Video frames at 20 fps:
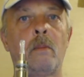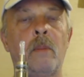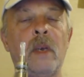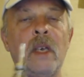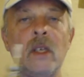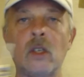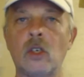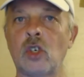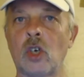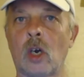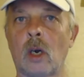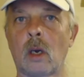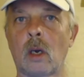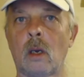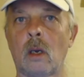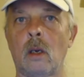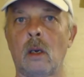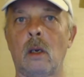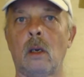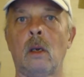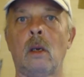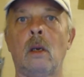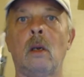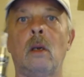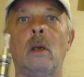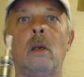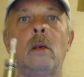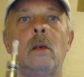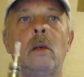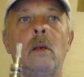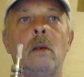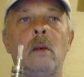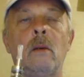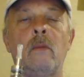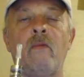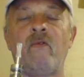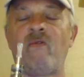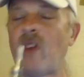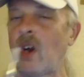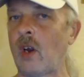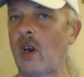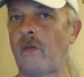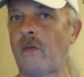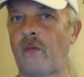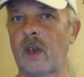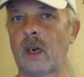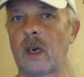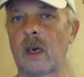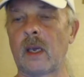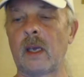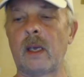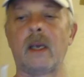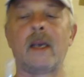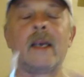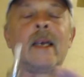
Piece of junk, very fiddly.